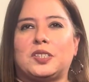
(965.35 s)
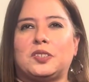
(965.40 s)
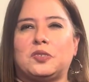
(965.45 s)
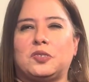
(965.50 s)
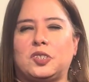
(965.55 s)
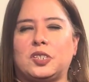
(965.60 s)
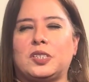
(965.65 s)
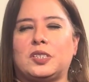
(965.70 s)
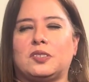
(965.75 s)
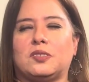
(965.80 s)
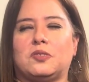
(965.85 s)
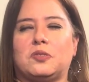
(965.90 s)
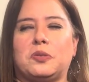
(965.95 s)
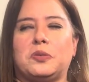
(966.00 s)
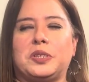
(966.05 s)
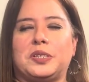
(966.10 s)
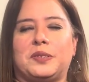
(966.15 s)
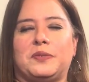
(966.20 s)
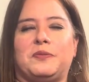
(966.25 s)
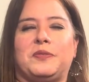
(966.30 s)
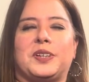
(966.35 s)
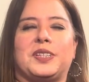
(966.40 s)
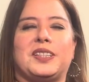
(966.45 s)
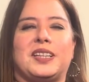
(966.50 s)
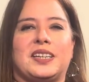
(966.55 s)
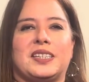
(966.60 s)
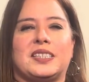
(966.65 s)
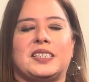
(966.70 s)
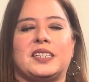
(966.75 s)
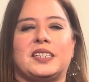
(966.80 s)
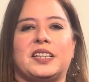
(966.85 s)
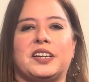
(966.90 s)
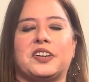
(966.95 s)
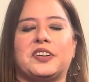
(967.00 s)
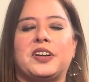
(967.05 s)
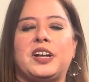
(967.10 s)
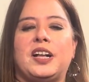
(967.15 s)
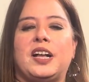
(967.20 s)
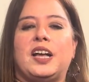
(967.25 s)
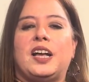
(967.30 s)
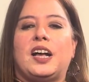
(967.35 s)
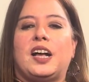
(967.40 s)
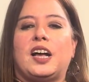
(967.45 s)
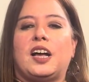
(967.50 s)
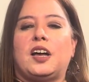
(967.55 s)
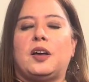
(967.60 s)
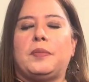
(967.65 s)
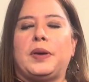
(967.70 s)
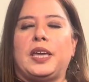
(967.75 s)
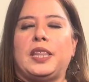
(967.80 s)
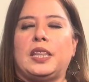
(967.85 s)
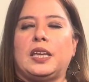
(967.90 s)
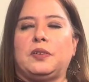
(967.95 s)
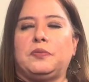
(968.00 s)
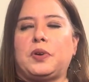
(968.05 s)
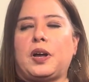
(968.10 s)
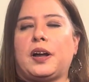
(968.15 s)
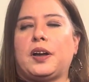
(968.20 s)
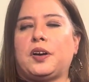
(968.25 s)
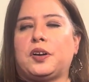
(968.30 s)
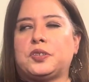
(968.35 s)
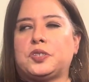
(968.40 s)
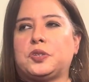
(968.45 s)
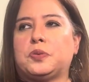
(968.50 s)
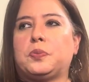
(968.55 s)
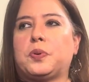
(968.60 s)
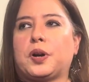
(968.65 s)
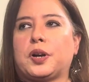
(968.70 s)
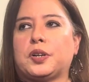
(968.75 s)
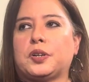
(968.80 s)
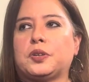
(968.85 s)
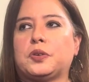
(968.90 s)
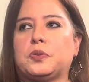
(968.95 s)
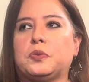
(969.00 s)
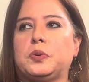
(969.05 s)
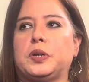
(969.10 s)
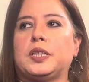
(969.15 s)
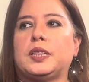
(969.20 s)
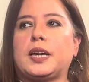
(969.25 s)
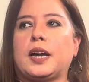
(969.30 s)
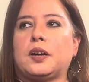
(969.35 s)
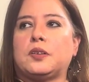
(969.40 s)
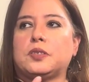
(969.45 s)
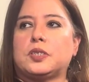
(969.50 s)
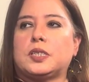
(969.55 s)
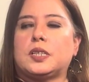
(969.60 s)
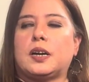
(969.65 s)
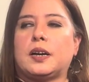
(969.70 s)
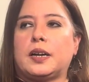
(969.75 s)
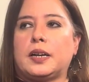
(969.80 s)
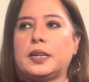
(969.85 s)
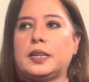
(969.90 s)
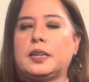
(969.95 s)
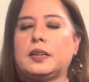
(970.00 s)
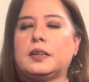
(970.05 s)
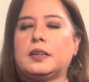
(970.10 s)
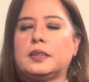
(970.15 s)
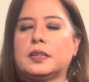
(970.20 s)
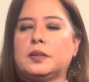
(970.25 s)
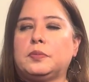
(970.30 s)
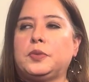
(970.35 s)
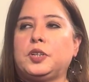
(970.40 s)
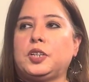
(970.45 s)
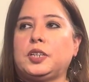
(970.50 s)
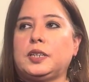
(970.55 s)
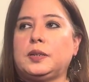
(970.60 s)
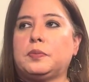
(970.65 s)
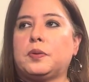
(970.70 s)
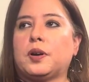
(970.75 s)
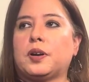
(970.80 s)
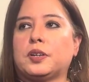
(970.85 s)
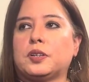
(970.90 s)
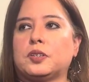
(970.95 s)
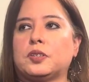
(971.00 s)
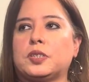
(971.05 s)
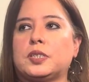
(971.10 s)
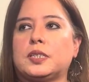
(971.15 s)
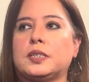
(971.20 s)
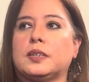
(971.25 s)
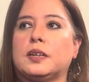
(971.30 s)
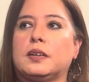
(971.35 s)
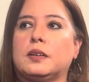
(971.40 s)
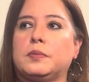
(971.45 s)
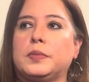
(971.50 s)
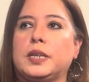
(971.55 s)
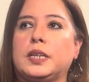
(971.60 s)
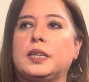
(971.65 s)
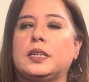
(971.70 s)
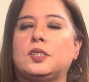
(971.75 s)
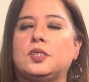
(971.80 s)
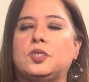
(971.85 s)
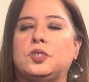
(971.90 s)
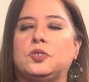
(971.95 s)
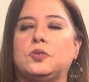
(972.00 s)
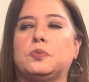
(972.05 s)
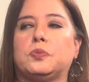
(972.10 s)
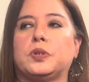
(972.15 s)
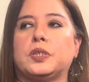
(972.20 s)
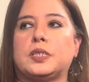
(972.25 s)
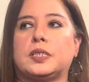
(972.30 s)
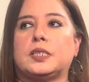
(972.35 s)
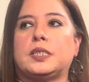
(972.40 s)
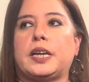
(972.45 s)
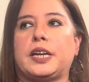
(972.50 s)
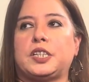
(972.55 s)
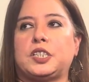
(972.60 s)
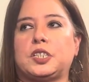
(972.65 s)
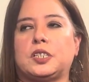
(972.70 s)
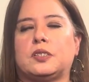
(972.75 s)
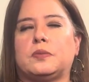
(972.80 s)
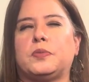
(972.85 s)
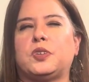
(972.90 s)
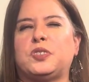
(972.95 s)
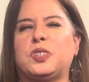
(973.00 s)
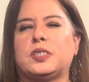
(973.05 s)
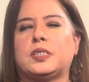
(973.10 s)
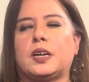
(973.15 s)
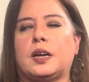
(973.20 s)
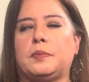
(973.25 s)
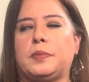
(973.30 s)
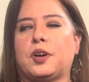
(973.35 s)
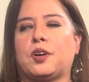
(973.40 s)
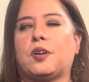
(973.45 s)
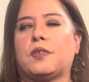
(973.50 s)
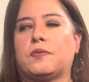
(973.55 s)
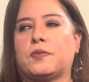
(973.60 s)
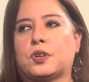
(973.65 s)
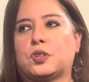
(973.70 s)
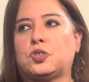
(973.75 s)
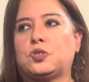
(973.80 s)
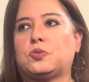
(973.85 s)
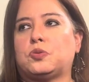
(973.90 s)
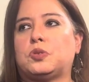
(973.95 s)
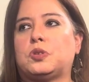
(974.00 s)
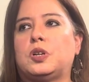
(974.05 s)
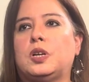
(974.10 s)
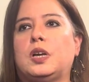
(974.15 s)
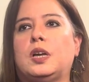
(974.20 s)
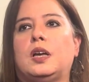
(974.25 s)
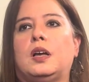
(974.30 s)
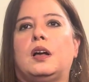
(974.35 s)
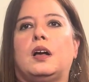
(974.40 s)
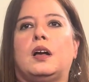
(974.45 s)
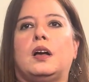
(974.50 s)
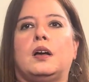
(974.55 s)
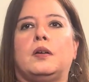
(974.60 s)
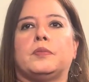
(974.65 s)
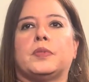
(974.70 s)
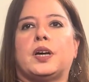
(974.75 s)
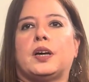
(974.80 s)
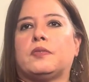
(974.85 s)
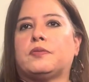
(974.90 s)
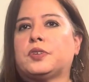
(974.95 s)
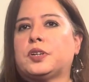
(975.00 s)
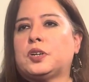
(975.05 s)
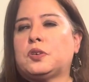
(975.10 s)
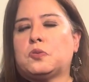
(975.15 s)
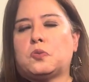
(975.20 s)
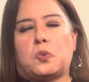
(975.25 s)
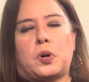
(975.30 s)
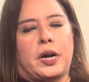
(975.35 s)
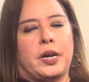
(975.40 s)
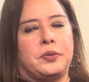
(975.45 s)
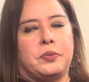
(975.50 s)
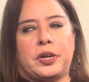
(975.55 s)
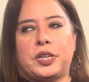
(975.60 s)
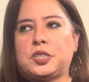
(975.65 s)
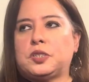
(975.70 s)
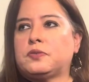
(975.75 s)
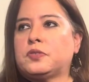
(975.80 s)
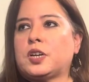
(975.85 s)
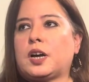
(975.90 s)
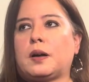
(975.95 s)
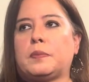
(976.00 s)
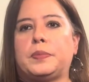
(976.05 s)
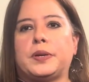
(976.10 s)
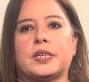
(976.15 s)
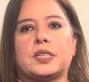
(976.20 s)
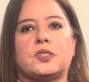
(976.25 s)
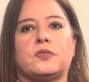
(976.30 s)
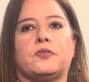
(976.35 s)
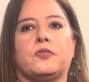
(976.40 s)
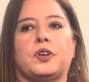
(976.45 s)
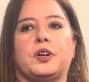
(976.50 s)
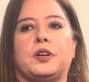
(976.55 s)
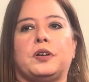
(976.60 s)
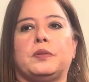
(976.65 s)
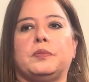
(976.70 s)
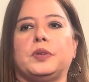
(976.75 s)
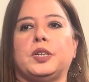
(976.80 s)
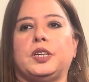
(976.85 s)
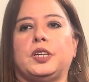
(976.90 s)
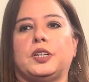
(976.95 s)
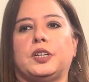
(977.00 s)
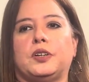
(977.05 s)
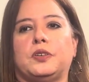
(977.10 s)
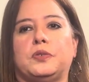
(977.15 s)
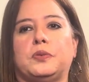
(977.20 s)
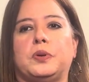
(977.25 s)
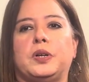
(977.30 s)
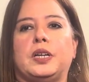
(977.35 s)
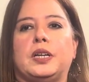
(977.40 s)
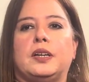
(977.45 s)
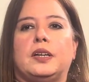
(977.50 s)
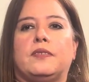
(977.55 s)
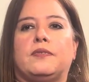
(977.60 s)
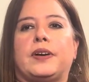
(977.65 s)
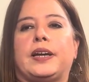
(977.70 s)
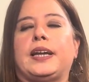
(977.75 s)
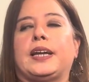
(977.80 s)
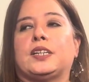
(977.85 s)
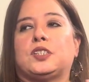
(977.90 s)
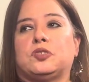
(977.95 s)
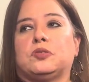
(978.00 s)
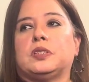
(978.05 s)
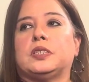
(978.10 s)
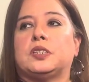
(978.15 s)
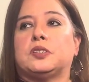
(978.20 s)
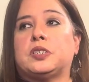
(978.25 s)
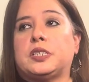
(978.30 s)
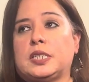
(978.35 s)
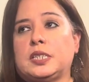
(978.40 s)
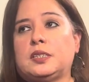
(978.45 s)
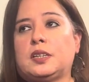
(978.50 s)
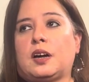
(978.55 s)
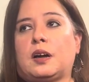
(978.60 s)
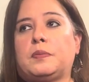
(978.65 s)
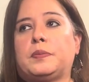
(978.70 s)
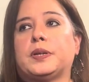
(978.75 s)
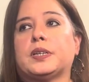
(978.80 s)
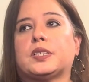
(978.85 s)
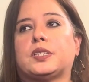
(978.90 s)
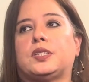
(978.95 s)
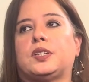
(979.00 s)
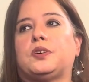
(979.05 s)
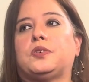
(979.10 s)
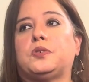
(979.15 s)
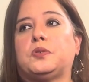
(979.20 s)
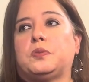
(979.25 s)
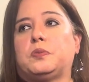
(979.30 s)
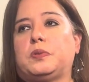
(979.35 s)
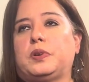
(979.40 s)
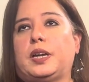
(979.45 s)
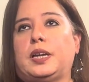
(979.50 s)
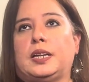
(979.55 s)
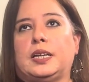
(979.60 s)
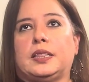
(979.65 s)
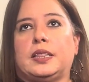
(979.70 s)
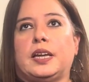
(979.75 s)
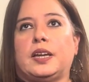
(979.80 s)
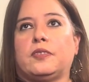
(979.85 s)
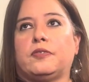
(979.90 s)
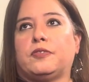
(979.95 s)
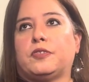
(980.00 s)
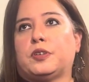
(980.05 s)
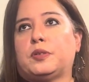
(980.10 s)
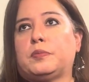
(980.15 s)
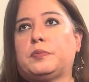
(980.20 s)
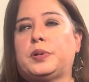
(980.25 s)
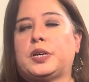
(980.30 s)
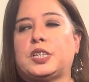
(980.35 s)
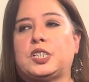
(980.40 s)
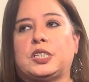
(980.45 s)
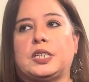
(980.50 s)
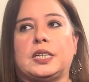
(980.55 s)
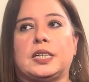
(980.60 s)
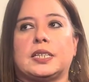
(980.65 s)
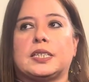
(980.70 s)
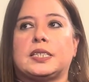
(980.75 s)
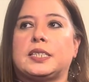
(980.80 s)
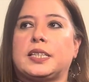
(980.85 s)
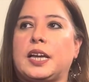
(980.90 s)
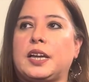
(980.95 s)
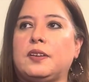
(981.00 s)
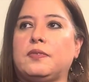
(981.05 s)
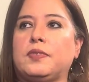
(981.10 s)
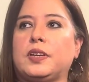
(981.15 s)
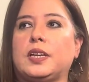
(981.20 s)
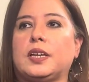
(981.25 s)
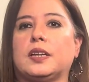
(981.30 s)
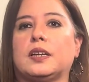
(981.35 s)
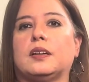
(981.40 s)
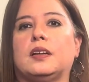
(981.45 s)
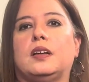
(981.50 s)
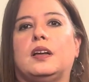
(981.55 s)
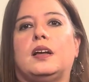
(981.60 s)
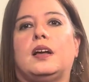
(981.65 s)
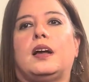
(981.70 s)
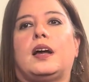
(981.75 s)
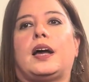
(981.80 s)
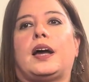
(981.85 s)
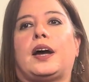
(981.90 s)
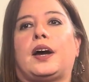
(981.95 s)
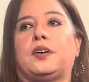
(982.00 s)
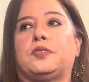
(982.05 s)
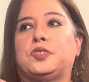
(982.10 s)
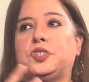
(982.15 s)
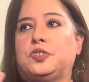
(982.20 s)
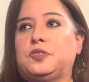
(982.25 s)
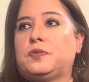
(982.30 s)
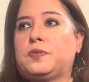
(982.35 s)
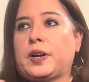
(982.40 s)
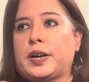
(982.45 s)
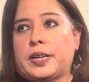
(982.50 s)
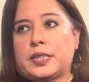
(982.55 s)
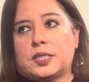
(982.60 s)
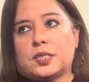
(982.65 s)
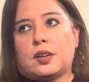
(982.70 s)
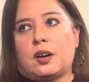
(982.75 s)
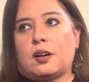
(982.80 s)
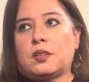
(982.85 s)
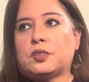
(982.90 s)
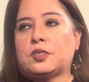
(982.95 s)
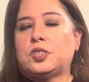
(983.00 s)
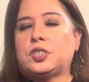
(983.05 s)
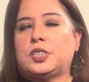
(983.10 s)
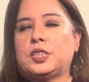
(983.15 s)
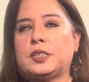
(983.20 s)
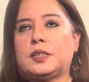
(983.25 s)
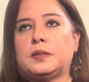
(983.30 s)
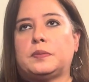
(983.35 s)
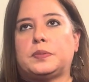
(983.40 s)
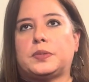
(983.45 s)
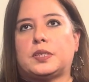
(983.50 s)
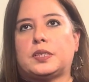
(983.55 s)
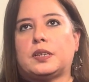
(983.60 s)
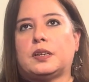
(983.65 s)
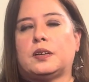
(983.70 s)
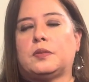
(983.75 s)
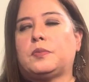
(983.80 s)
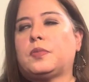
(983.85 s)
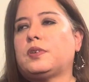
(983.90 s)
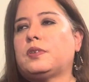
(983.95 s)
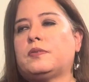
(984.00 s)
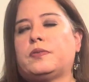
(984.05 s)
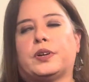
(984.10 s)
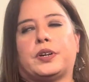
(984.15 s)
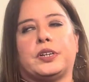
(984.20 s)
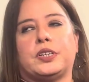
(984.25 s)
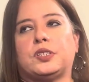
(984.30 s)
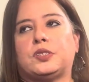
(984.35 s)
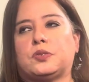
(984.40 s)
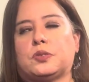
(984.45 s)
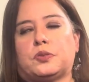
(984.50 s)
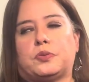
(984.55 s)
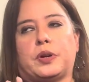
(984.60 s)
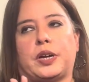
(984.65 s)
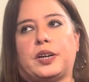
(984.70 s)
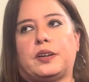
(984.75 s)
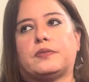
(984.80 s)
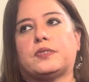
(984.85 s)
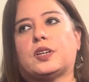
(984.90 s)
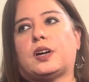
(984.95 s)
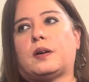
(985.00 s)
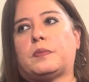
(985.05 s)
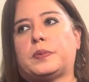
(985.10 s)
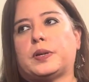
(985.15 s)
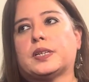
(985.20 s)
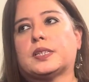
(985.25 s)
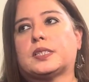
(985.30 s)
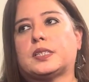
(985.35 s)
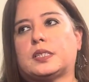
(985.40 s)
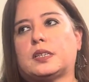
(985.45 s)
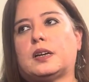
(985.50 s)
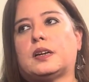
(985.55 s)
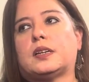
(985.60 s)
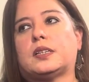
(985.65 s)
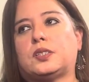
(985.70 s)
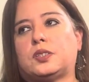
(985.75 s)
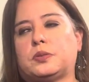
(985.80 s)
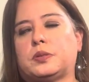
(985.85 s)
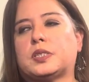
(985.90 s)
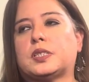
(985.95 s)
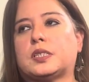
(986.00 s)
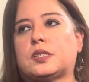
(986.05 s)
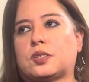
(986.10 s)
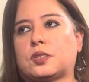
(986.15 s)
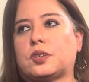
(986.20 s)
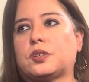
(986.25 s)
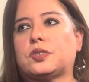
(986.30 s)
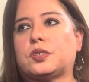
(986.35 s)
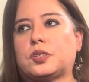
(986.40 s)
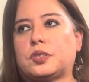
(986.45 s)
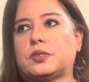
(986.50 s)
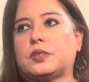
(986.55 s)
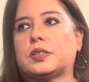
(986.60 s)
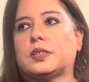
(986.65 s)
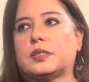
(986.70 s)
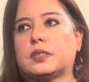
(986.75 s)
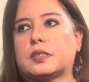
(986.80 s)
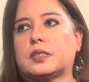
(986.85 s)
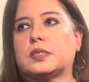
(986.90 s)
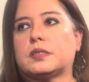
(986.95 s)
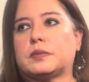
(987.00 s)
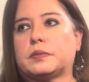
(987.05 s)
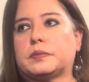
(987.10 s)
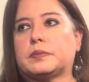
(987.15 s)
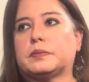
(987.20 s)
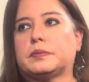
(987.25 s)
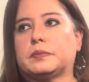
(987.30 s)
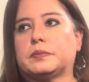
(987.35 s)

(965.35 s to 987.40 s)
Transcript: So just throwing some fun things in there. Mm-hmm. Um, and then I also partner with outside uh, community partners to come in and do presentations. Most of the time, they are virtual, um, covering a wide range of topics from you know financial literacy topics. So anything from budgeting, saving, how to find scholarships, um, a various array of topics uh, to assist our students.